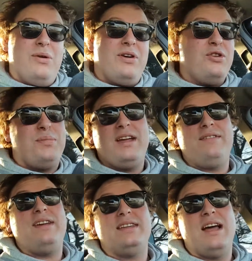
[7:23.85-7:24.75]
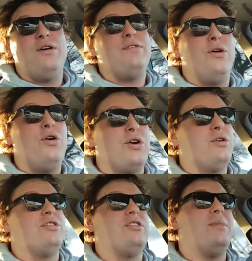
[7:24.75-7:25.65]
whether it be for yourself or a
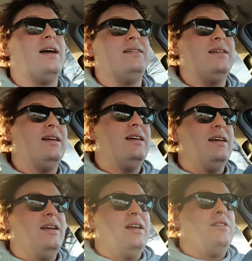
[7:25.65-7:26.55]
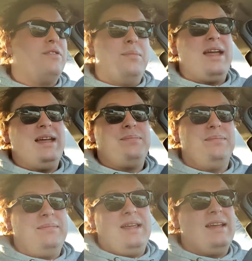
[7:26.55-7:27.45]
customer, for me,
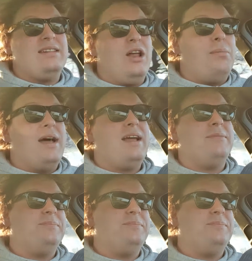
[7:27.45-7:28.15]
is a lot better.